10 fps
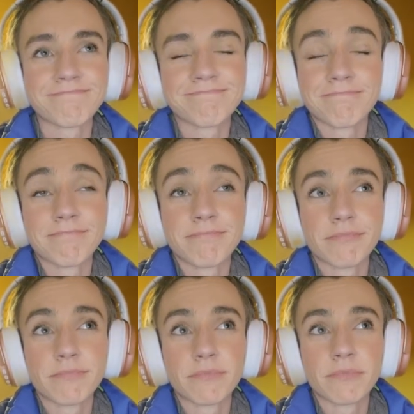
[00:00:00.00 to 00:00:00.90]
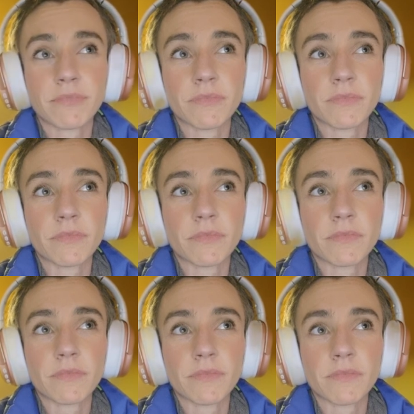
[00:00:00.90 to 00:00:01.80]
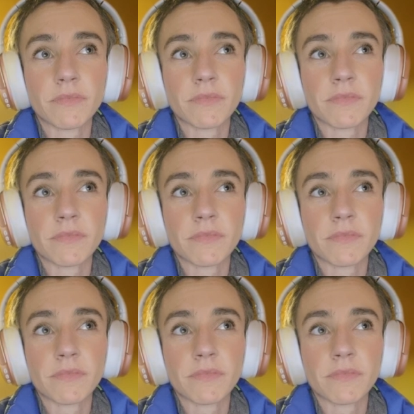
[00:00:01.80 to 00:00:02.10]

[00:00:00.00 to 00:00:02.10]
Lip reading: (no one is talking)